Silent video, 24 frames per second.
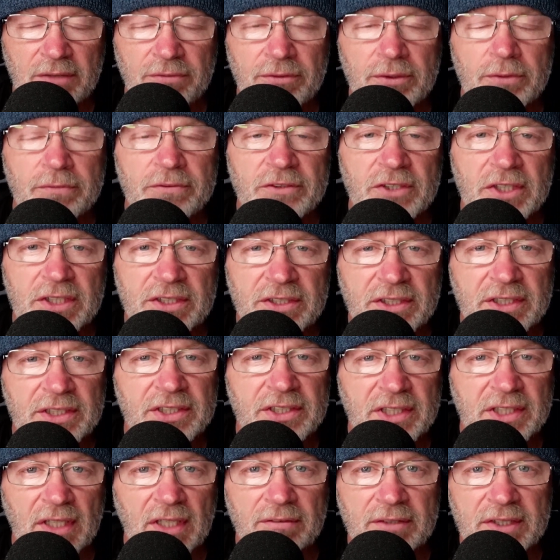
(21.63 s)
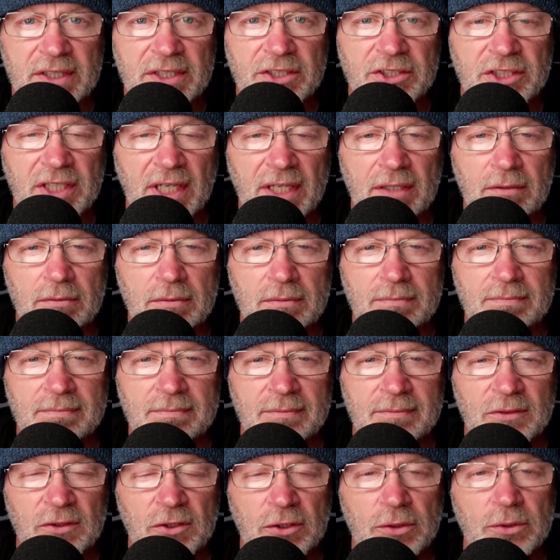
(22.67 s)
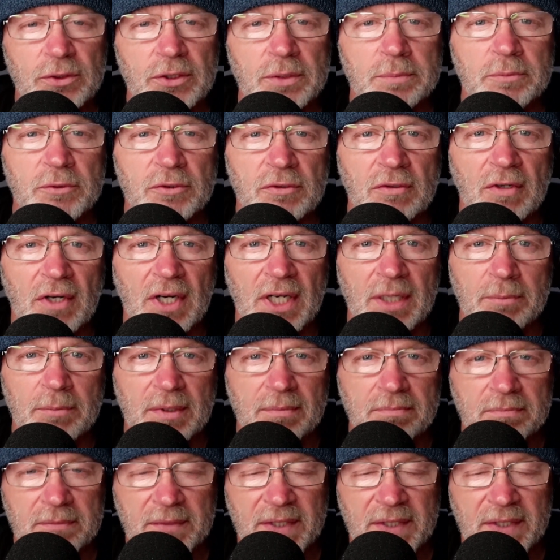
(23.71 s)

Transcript: If you've just discovered the channel, do subscribe,